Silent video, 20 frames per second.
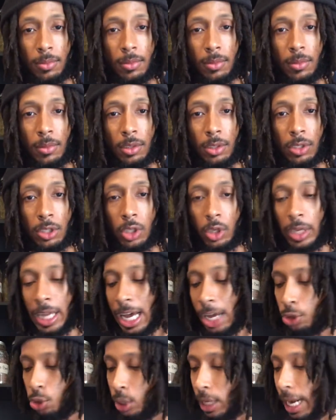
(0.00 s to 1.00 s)
So now
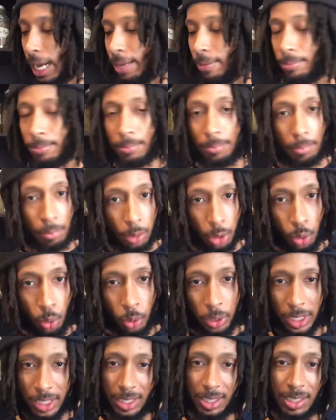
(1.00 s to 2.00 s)
you got
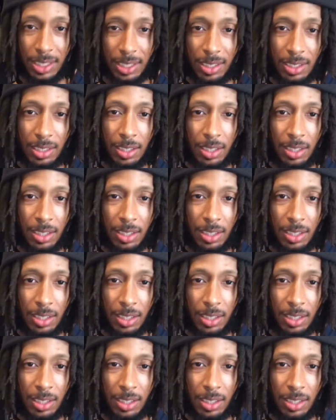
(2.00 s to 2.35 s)
mucus,